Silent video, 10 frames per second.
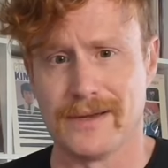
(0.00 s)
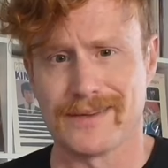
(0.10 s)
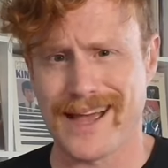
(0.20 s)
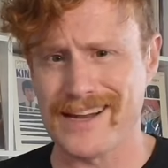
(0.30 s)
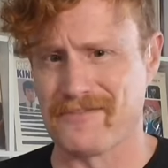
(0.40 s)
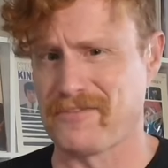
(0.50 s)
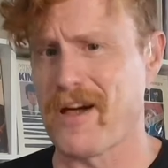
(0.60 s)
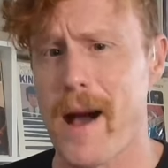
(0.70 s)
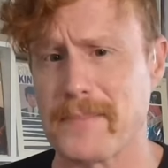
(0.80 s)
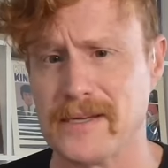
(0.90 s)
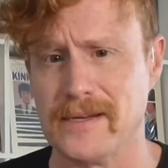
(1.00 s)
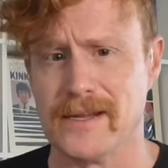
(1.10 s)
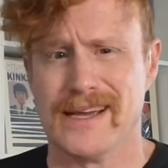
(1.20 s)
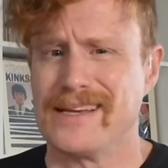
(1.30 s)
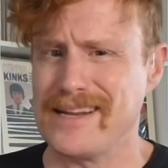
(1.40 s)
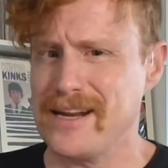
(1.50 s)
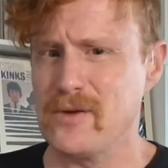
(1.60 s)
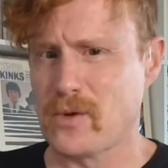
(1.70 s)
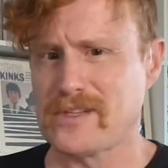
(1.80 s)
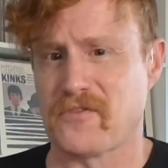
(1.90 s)
kind of flopped, and they didn't
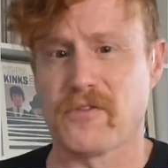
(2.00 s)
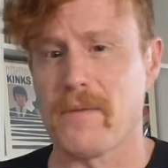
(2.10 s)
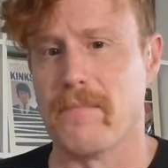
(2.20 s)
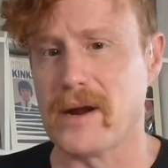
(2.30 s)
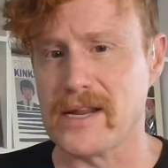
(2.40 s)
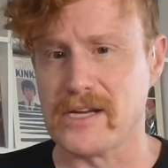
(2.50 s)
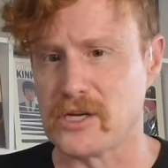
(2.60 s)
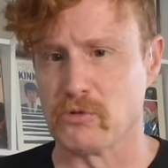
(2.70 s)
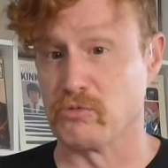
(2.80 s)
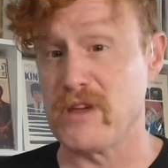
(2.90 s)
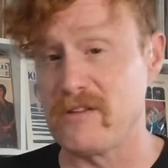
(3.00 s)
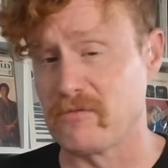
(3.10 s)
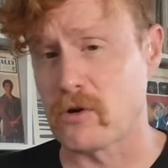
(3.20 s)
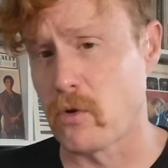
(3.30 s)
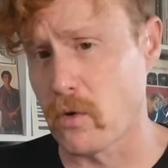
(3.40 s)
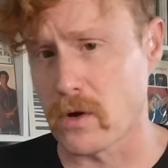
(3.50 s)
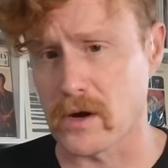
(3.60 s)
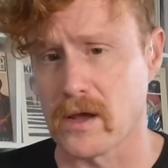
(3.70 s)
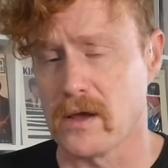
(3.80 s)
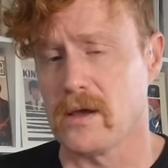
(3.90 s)
want to front money to
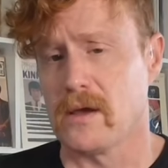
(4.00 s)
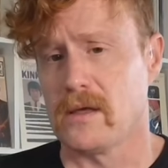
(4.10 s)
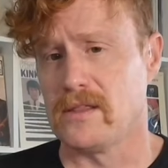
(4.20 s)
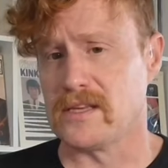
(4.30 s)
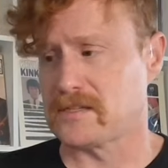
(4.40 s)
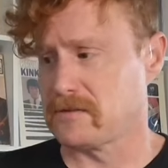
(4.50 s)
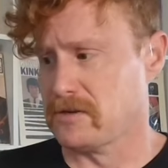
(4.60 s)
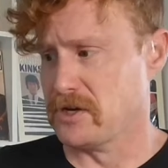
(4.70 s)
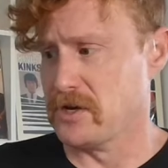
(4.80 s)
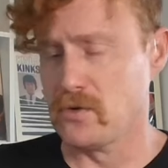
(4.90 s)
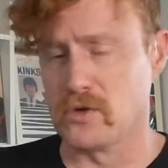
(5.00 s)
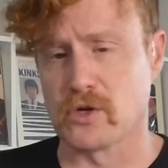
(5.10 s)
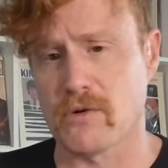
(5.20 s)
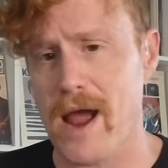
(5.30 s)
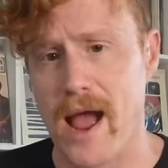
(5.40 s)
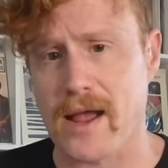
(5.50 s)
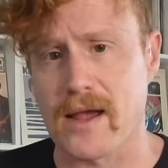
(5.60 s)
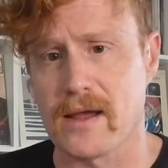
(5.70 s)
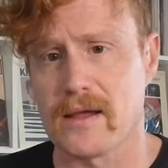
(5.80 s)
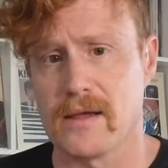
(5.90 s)
re-record this new track.
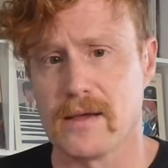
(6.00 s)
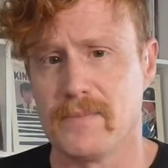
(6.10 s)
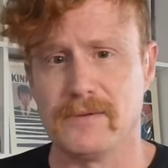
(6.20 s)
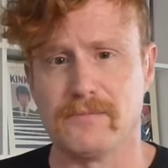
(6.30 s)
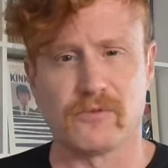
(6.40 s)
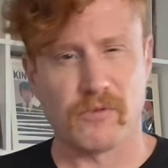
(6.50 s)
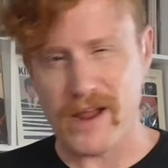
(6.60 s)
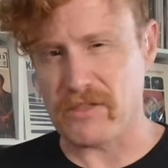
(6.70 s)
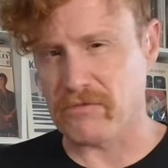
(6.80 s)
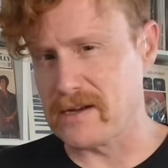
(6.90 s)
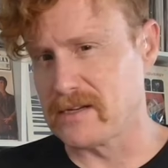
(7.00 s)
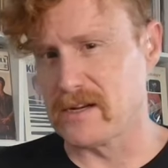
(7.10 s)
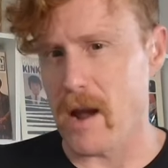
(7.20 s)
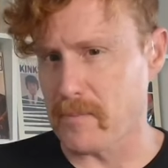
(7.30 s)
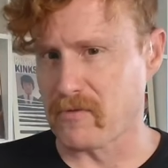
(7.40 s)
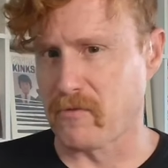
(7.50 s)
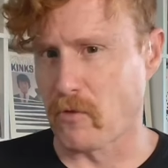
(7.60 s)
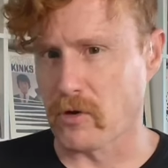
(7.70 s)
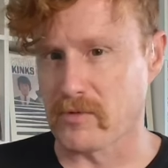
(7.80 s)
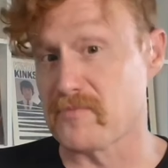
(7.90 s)
But Ray threatened to not
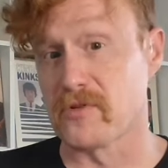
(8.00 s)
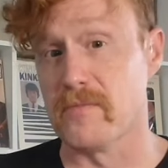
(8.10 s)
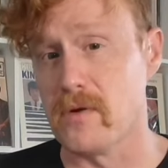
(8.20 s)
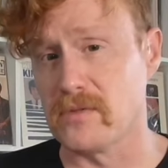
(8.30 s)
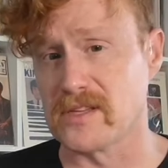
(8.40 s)
perform or promote the